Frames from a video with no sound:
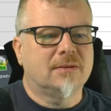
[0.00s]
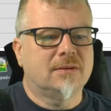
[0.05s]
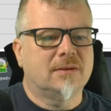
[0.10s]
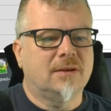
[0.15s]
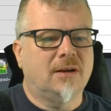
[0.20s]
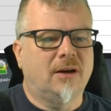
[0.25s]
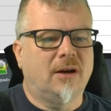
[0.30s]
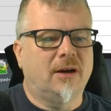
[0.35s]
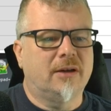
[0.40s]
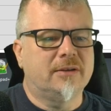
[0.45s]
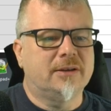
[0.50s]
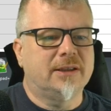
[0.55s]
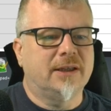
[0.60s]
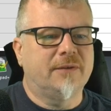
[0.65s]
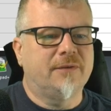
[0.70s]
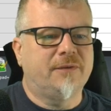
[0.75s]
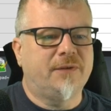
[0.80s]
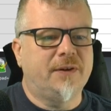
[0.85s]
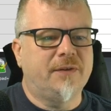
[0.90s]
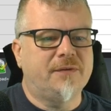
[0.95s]

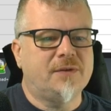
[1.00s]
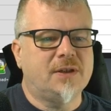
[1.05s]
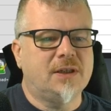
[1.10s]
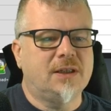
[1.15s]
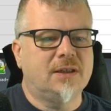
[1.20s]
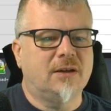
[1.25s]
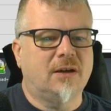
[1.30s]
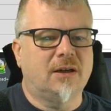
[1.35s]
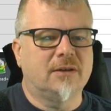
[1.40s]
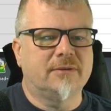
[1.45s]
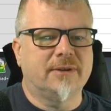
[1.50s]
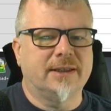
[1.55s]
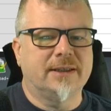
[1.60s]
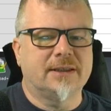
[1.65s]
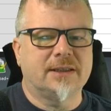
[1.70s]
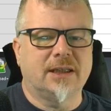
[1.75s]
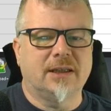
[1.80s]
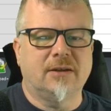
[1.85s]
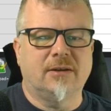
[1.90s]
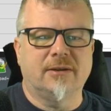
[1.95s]
115,
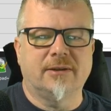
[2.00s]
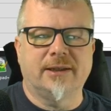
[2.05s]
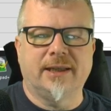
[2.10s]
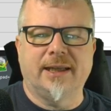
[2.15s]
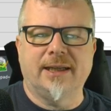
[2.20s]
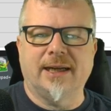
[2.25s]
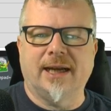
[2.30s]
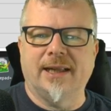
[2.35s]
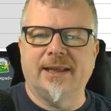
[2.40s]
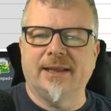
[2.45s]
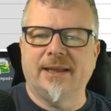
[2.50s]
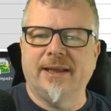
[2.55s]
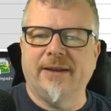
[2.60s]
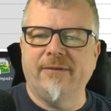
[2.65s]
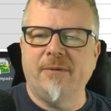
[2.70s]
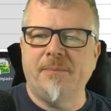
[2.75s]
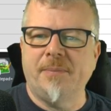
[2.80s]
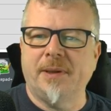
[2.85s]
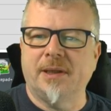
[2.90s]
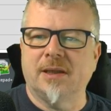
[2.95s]
110, 108. I've
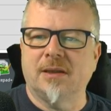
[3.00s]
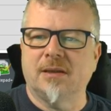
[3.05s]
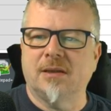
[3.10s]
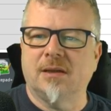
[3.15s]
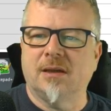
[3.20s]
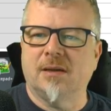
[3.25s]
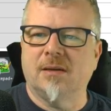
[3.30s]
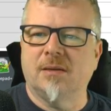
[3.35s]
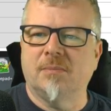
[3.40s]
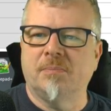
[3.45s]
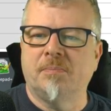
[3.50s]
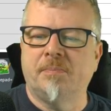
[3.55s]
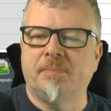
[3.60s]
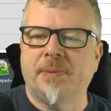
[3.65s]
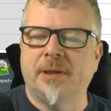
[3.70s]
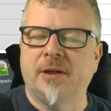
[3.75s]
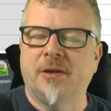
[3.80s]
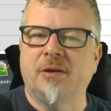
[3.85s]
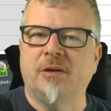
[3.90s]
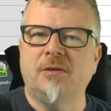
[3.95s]
never been
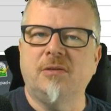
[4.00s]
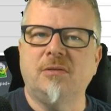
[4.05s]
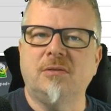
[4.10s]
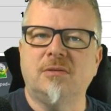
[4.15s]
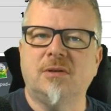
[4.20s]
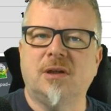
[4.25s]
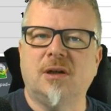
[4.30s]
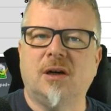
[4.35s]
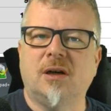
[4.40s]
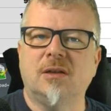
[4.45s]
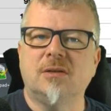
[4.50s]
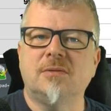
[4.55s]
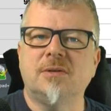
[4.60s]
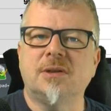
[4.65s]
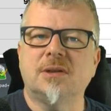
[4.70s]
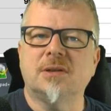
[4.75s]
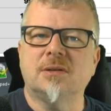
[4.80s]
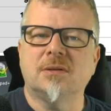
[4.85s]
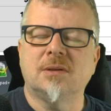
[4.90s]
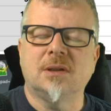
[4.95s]
below
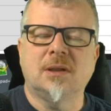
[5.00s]
100.